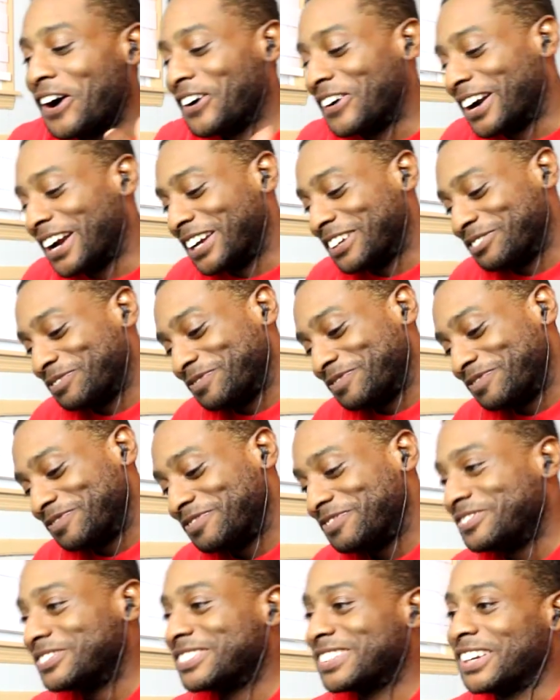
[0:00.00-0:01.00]
all right.
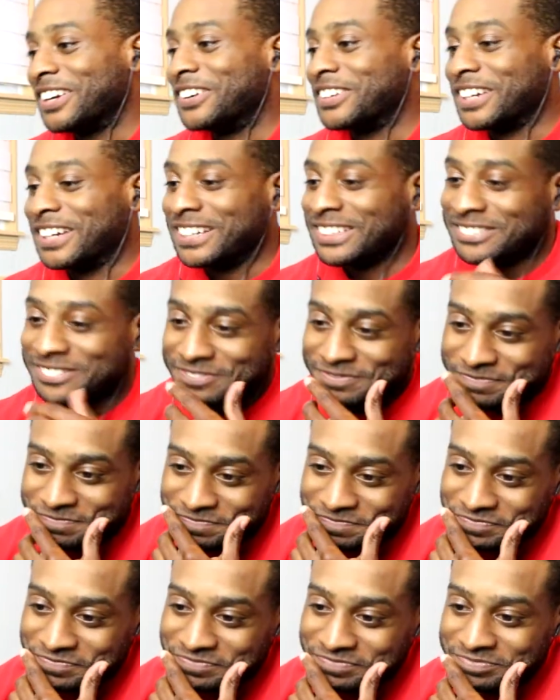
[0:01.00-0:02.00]
Okay.
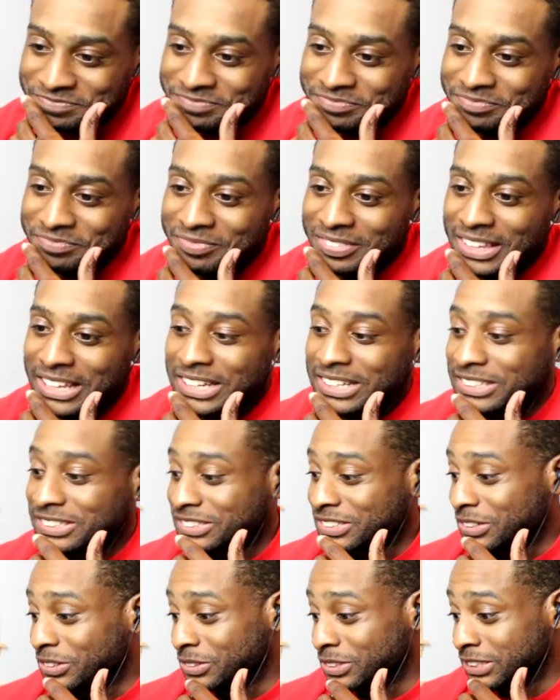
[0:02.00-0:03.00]

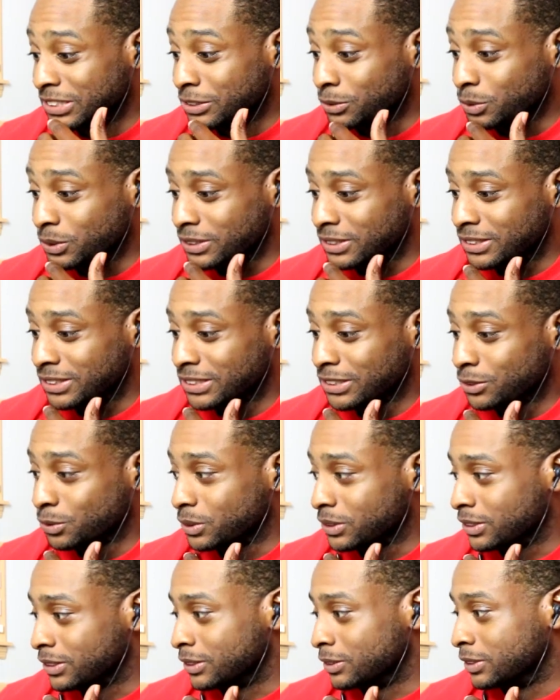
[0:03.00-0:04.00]
So this was this
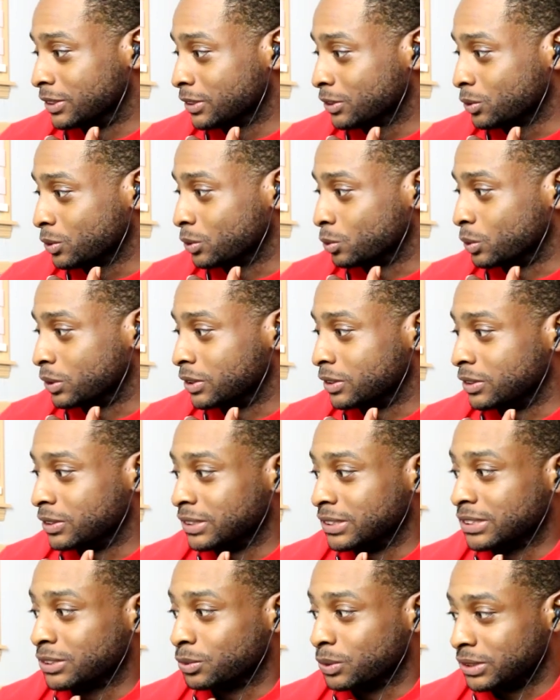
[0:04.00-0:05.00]
was this was one
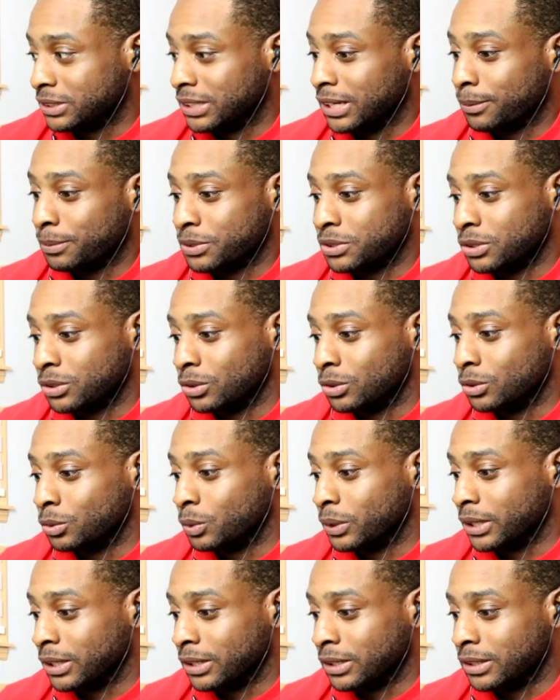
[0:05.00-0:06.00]
of this was an episode
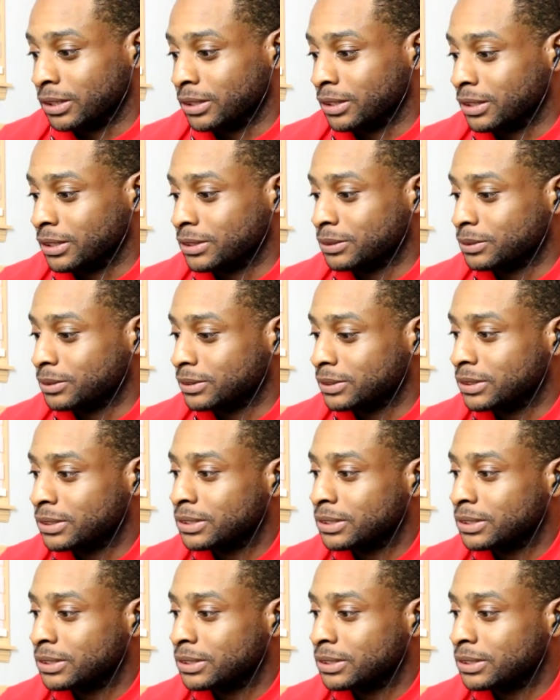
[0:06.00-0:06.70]
where it,